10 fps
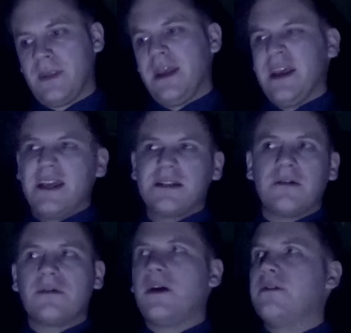Is
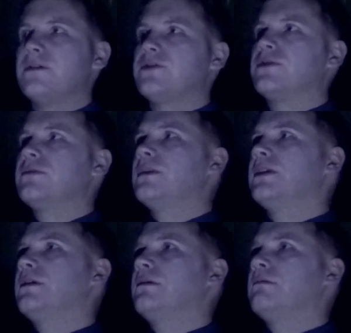Golconda
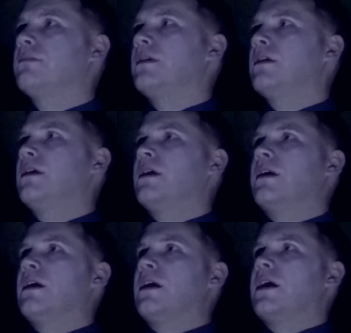truly
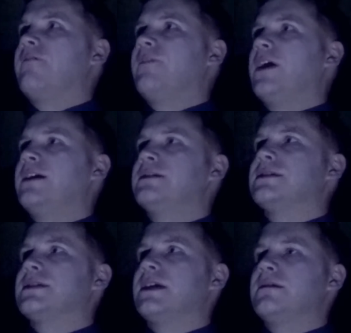a fine
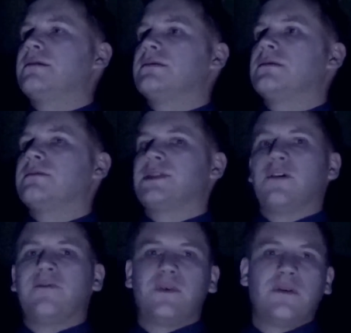state?
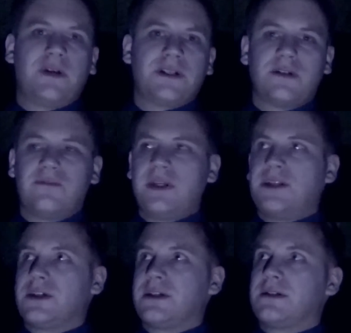So few of us can
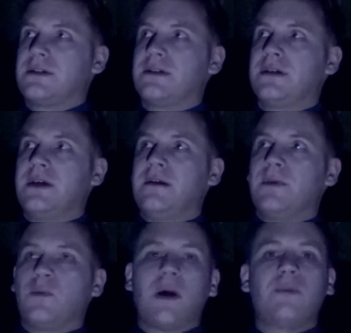reach it,
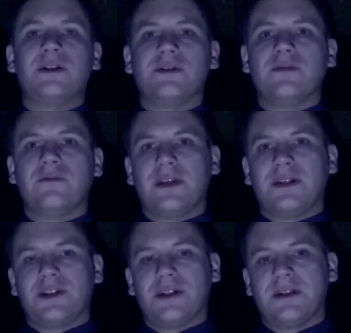but when we do
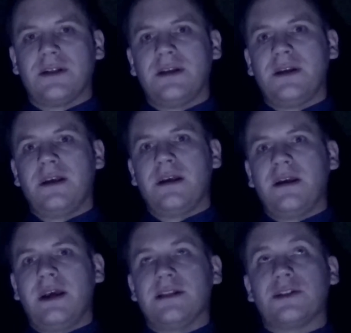reach it,
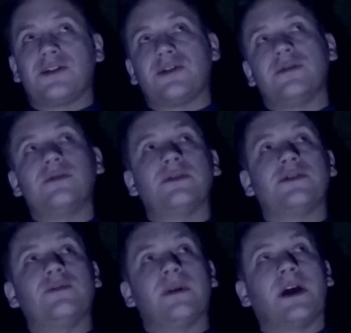is it true that
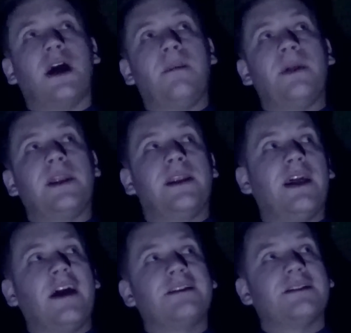you become an
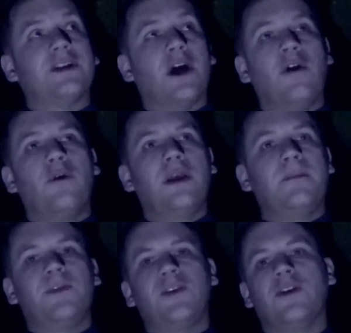enlightened, holy,
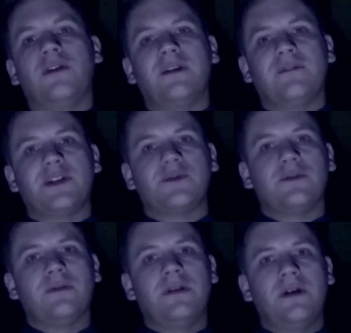pure
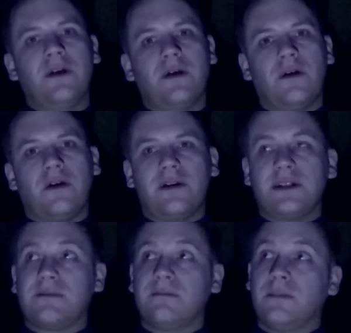individual, or is
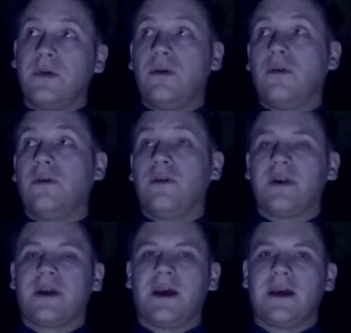it more the
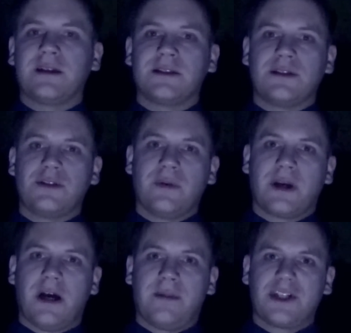case that you
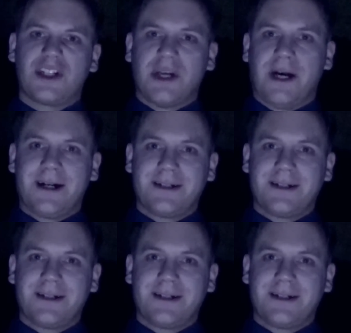become a shark,